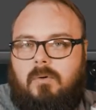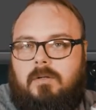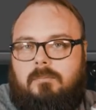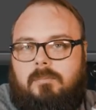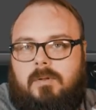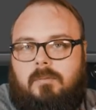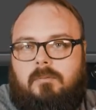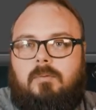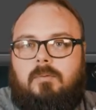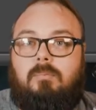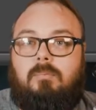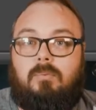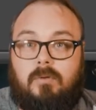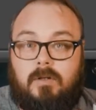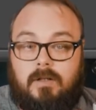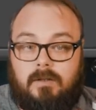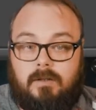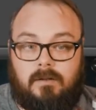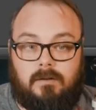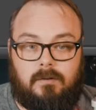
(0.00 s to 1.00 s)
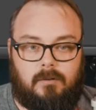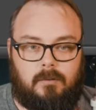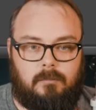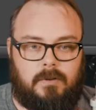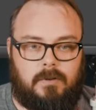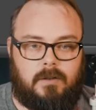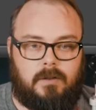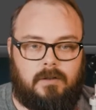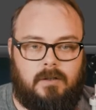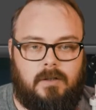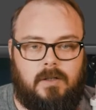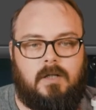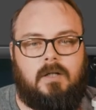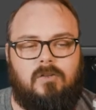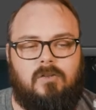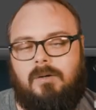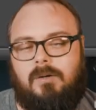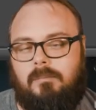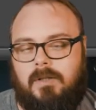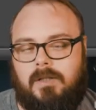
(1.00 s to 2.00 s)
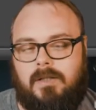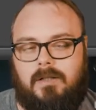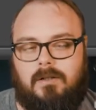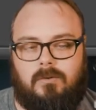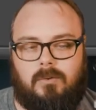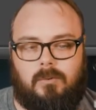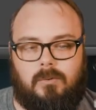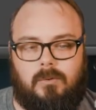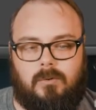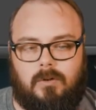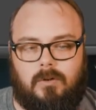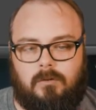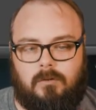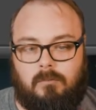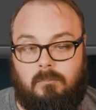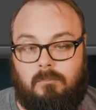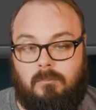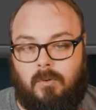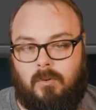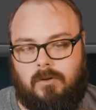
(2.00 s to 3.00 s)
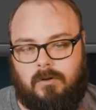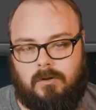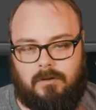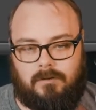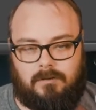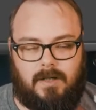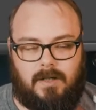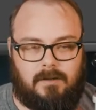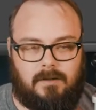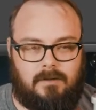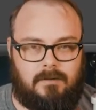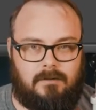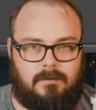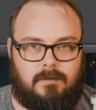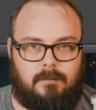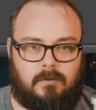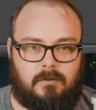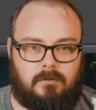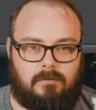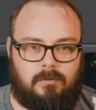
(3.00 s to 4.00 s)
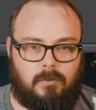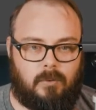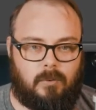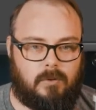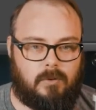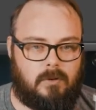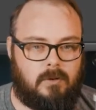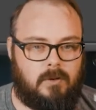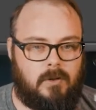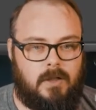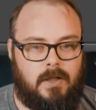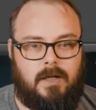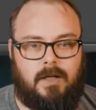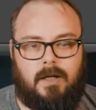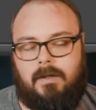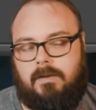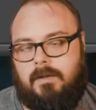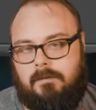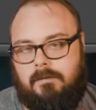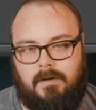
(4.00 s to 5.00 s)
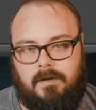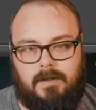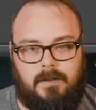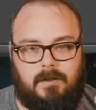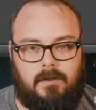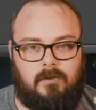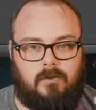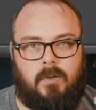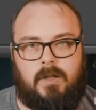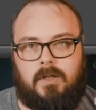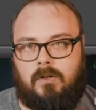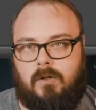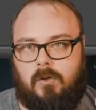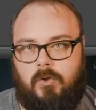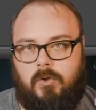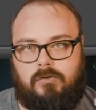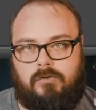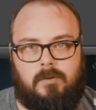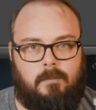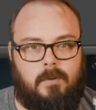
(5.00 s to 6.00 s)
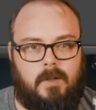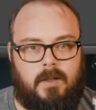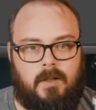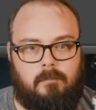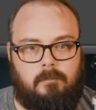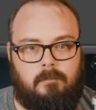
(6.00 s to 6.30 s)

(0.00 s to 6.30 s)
able to breathe a little bit. So I'm leaning towards more silence than before. And then if I need to, I can always trim that up